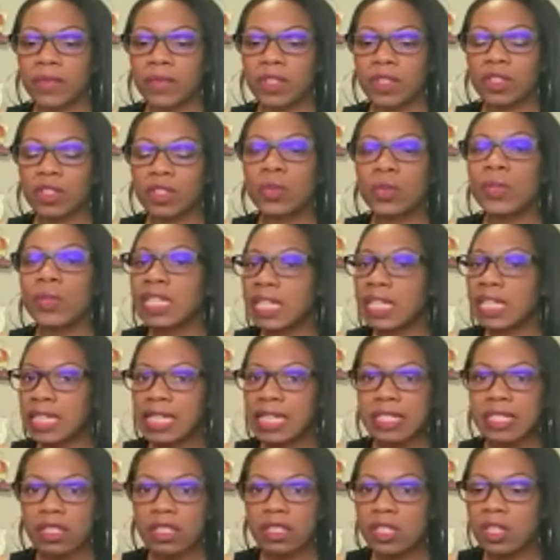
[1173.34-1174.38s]
you can
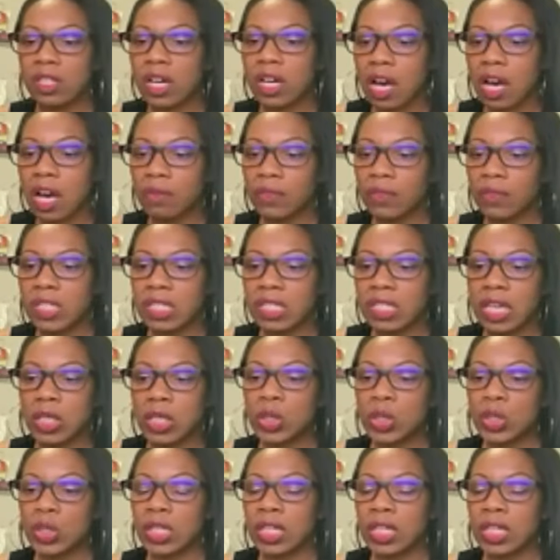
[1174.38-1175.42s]
ease into the
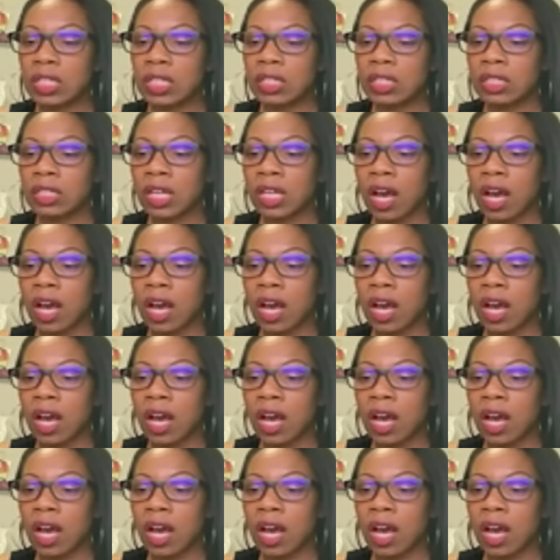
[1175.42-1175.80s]
conversation.